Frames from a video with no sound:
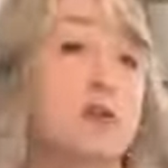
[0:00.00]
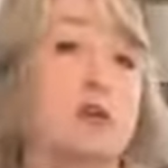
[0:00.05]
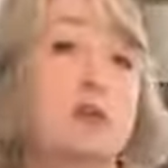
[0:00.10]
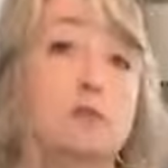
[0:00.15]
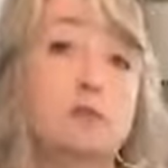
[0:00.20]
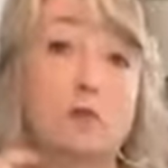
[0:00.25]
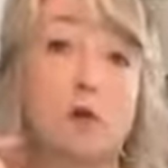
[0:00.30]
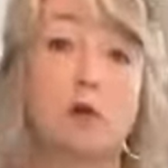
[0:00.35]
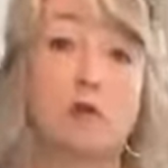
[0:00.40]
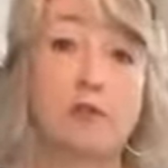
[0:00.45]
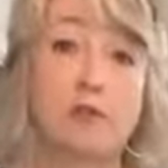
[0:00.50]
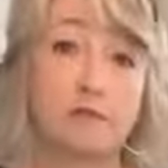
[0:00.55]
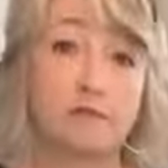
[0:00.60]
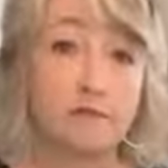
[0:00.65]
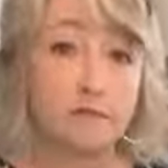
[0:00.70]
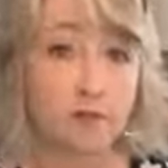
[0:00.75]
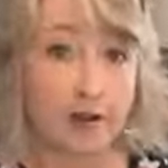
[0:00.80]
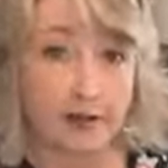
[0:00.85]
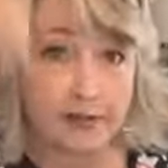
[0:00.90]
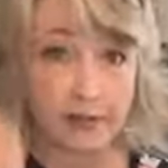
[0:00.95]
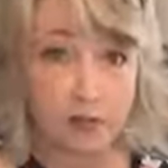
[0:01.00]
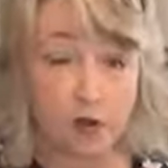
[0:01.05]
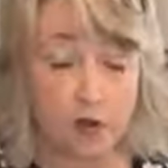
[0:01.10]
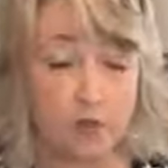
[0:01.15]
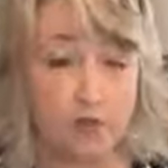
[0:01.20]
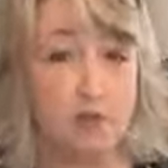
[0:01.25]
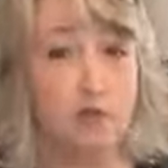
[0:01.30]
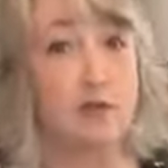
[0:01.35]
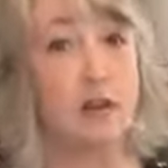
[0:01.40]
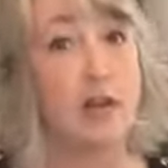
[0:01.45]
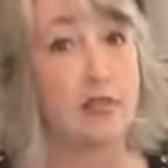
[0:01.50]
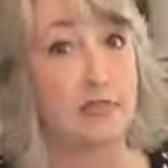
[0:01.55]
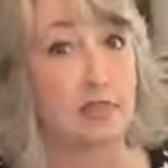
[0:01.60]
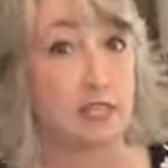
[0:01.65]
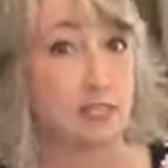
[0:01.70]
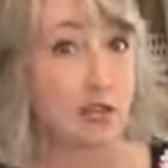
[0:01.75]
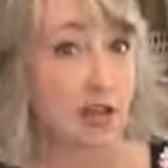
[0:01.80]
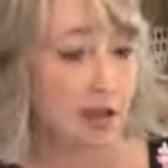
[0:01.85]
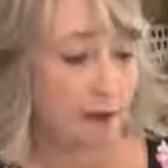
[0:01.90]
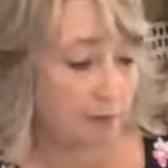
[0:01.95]
or you can roll the front over
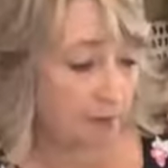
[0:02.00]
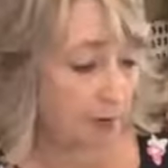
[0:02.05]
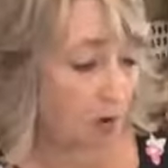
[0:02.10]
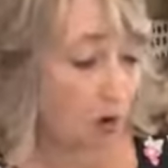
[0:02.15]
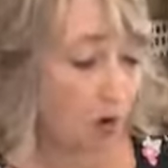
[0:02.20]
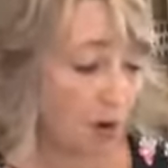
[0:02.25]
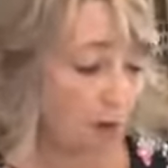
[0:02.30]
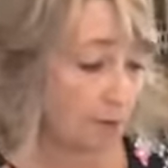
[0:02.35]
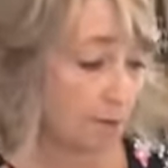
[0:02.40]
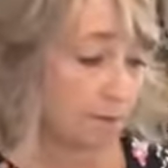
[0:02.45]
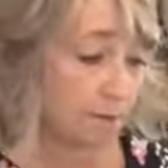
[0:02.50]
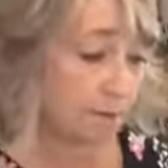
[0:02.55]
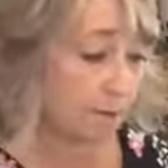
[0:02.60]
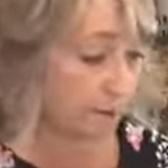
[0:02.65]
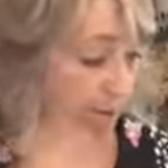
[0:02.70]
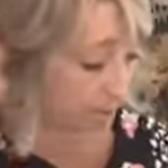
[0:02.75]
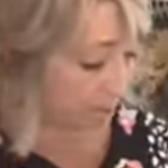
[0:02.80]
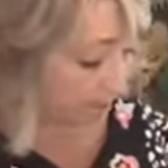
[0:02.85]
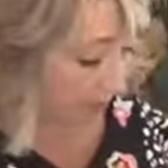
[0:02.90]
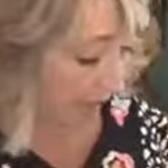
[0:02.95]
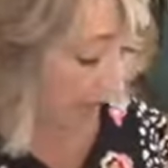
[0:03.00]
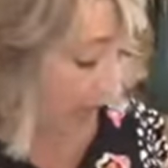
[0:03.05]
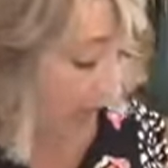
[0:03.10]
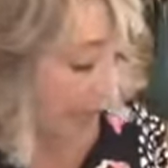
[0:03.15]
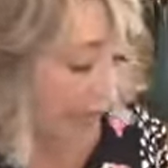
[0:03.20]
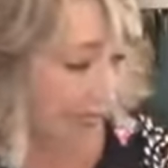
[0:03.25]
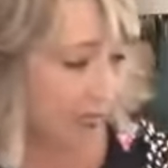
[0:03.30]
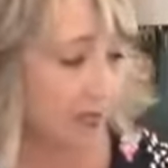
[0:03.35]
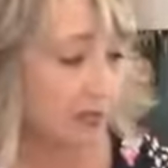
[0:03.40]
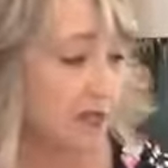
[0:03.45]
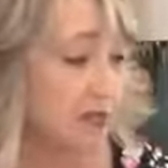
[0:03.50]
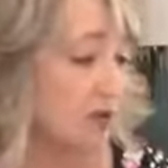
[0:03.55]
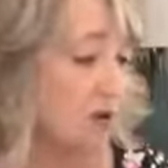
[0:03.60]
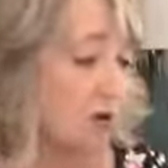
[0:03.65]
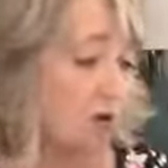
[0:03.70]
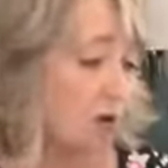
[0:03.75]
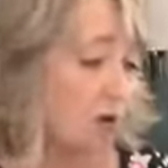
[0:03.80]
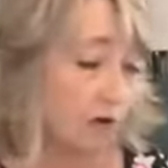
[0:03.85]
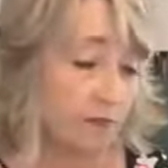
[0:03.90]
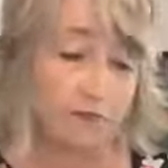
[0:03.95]
and the top back,
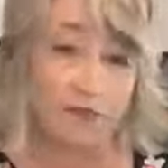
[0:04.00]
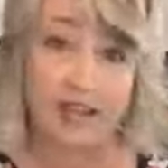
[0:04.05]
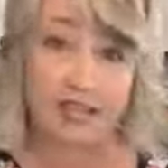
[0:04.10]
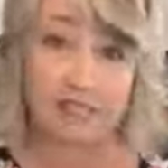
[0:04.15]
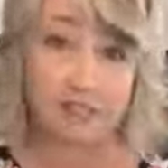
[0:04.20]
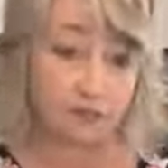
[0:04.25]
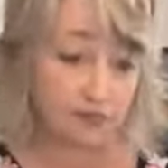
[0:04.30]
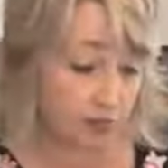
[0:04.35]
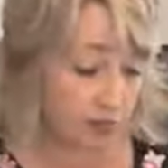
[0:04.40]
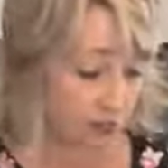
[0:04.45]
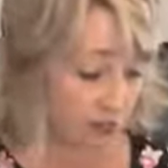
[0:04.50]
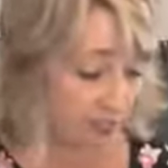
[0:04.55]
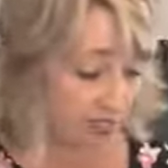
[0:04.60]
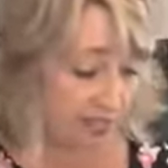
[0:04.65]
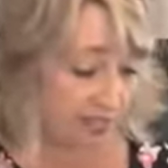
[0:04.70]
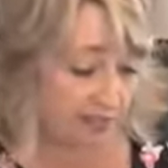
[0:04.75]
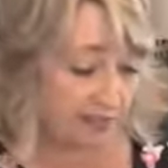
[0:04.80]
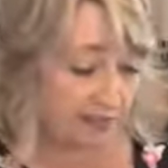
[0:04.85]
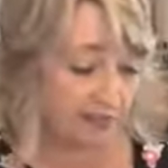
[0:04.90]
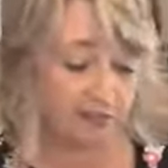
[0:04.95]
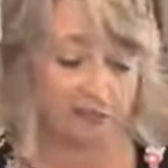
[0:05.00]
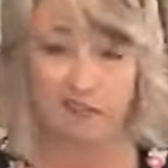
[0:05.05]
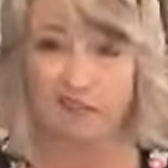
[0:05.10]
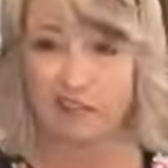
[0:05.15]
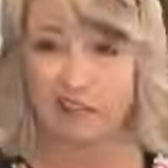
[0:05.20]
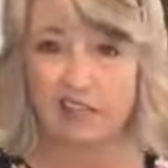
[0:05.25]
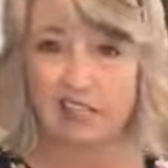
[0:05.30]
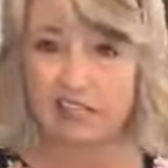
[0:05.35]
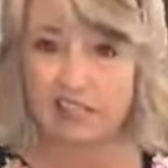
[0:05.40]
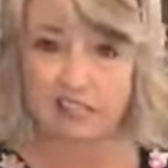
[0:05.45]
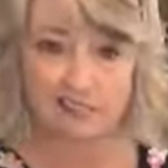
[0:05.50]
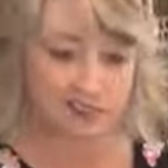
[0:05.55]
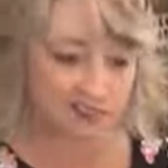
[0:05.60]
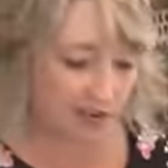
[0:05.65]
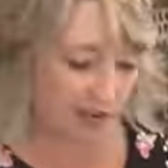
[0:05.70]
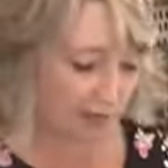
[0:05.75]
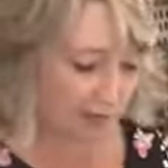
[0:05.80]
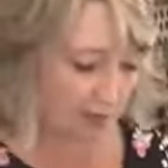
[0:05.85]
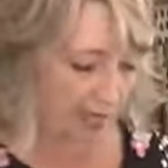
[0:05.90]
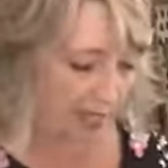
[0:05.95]
or vice versa. It
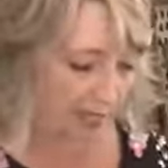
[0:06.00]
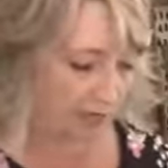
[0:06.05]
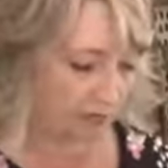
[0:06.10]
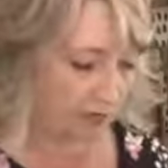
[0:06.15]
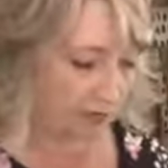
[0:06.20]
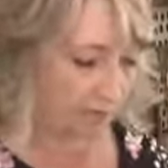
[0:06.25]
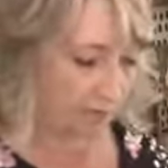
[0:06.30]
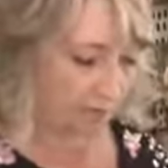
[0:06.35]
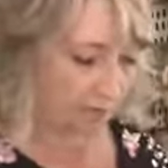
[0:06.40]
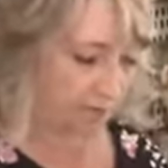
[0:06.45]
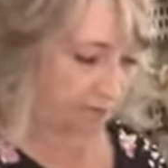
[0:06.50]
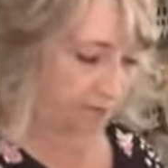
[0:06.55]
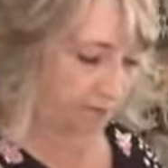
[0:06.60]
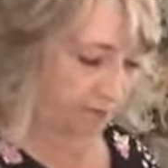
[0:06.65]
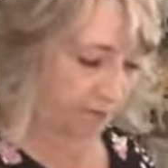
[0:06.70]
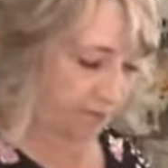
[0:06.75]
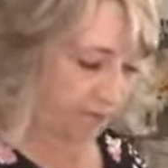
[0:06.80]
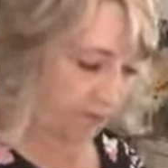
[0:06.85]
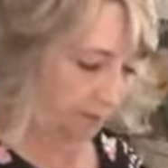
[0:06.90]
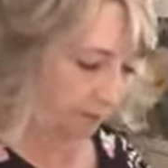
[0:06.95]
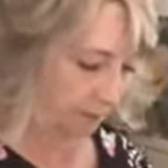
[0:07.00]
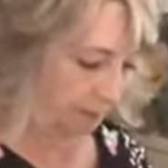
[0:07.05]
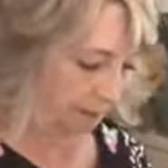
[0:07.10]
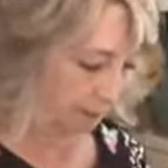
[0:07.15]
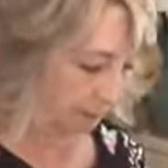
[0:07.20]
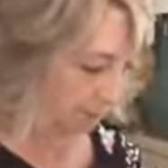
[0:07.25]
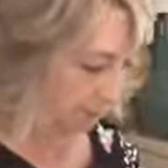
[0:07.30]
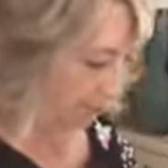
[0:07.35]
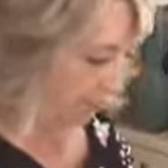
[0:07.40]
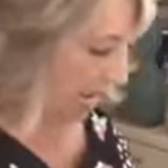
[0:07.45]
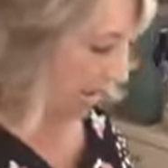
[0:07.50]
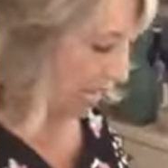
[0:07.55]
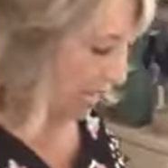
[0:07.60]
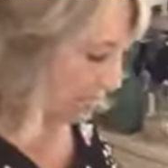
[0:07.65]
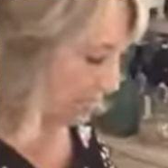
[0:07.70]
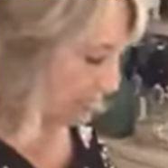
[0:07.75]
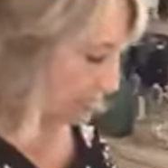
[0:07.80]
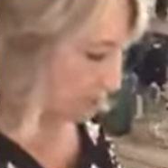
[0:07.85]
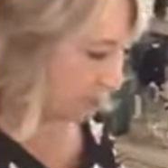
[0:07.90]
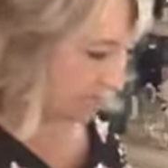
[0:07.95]
does not matter. I
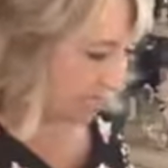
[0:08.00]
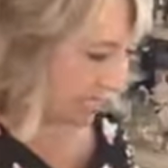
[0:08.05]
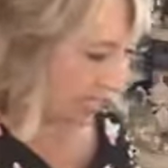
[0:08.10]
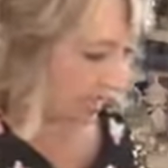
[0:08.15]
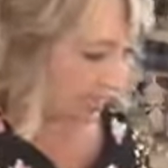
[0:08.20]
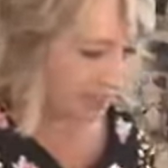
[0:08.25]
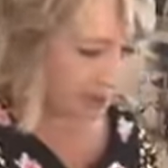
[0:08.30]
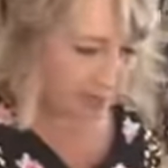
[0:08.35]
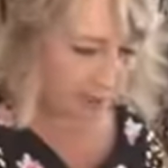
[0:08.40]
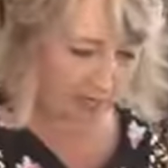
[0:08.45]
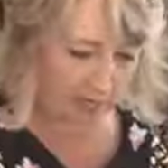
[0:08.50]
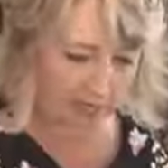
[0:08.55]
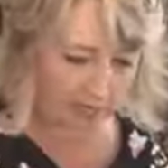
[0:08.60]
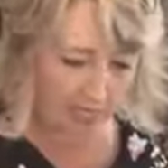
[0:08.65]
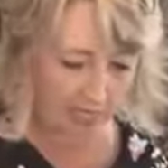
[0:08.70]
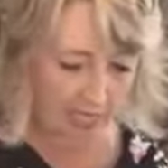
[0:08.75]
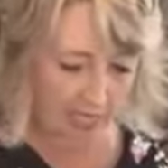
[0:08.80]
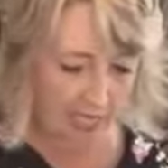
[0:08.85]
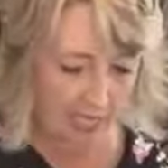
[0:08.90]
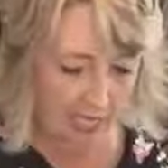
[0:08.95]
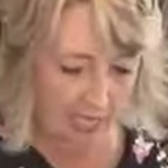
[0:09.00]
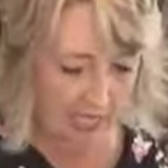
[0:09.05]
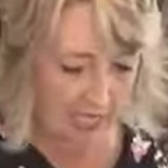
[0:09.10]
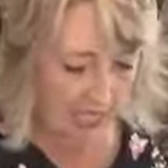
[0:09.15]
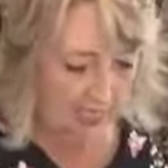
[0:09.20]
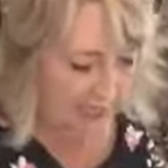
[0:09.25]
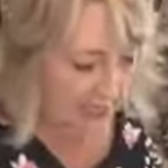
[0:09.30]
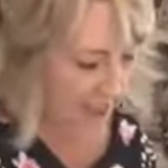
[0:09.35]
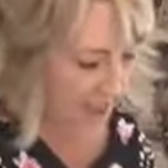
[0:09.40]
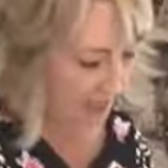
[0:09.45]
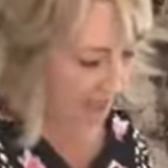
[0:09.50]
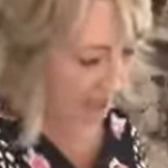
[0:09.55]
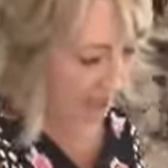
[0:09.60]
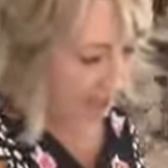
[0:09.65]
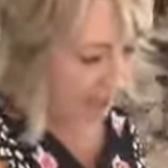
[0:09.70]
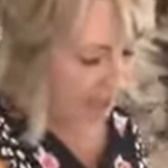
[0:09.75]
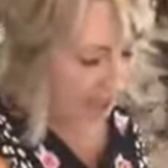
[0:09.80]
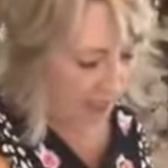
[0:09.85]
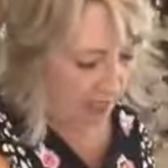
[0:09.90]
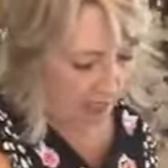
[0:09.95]
had somebody ask me,
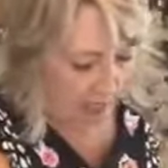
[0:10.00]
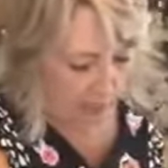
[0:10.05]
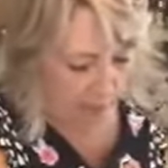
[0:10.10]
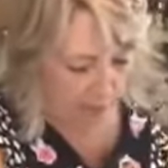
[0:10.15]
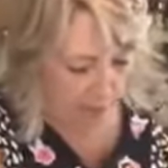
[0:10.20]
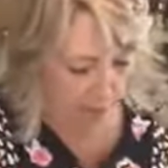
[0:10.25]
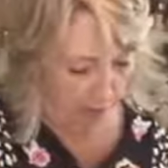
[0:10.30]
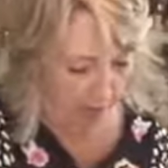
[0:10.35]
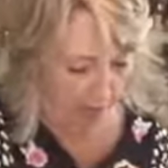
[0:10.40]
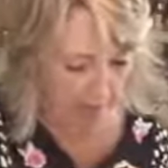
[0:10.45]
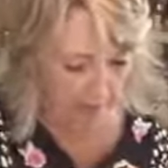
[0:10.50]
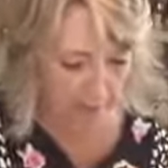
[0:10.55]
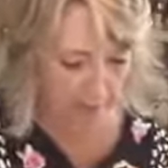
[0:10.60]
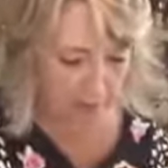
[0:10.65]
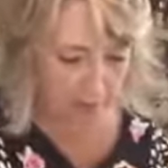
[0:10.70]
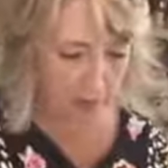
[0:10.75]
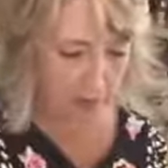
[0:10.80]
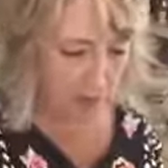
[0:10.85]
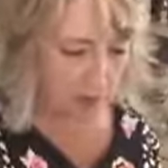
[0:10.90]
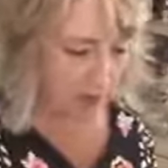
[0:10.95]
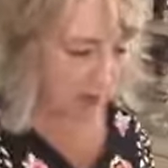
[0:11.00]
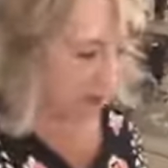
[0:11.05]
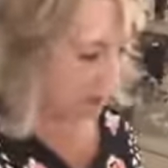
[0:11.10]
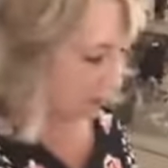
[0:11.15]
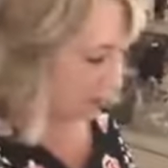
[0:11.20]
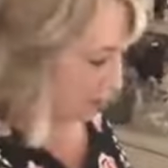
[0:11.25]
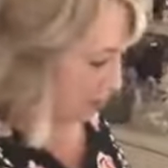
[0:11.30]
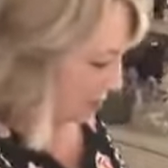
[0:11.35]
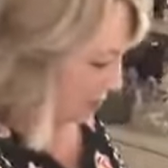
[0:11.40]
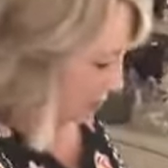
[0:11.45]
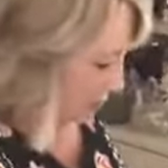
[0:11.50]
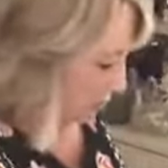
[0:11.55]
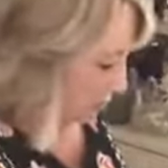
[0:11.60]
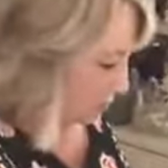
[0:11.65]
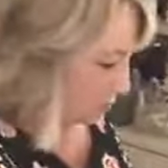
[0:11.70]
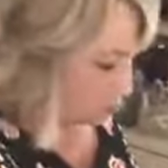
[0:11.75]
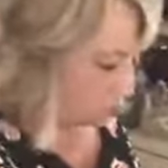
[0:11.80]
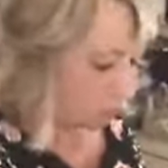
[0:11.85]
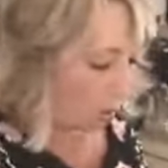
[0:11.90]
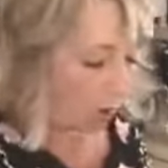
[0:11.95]
isn't the um, bottom
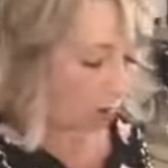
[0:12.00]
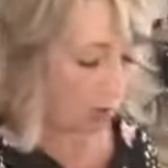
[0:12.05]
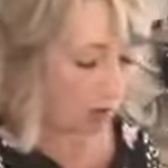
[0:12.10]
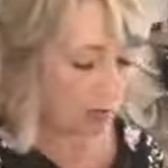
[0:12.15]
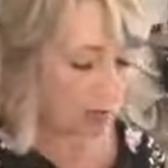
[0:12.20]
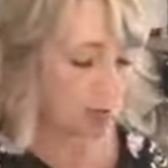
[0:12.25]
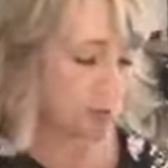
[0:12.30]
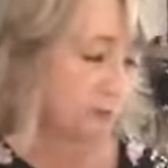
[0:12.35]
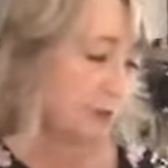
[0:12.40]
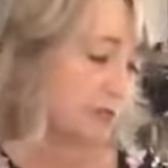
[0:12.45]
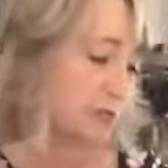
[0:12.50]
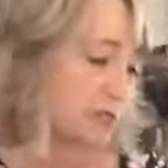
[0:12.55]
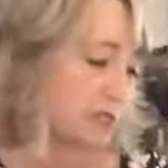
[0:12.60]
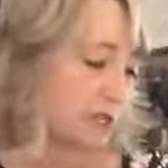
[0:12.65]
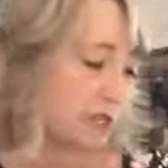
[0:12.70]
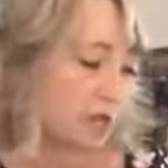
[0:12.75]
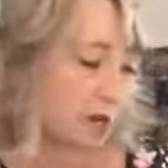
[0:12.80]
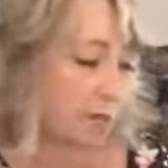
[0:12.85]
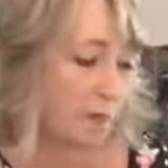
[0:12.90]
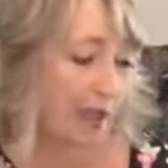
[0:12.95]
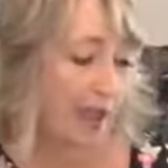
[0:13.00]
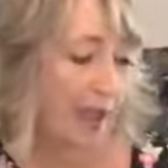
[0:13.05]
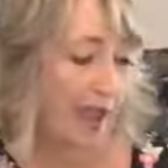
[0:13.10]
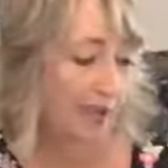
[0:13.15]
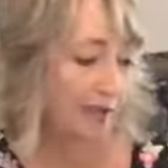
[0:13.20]
roll supposed to go